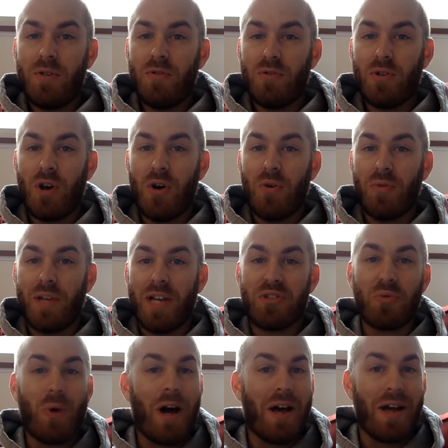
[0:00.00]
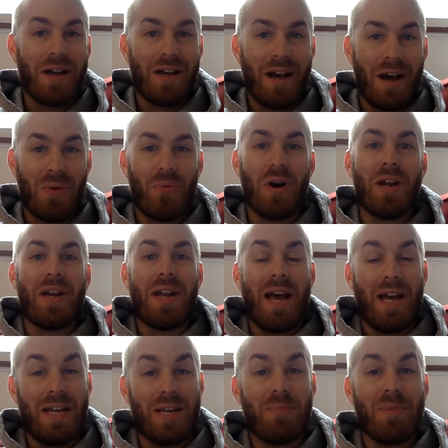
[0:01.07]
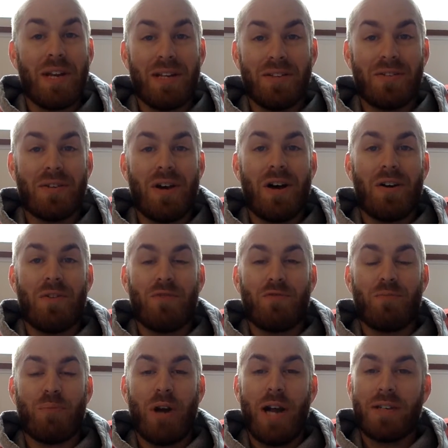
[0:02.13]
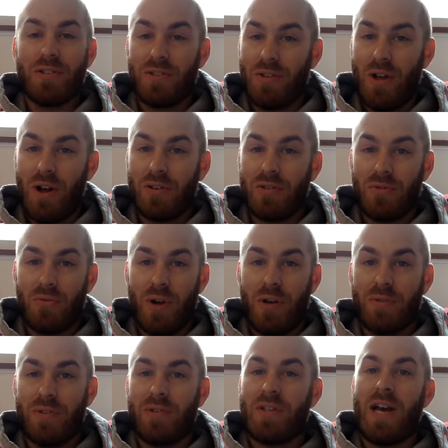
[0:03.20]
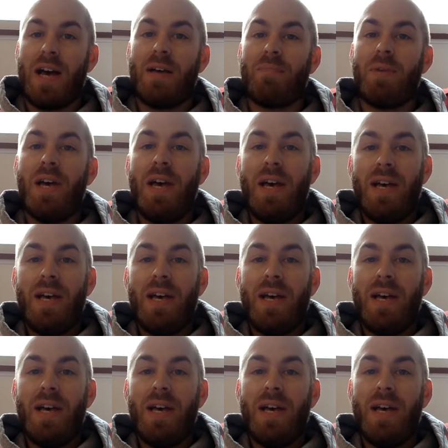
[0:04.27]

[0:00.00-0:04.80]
So that's why I want 90 minutes of practice logs throughout this time.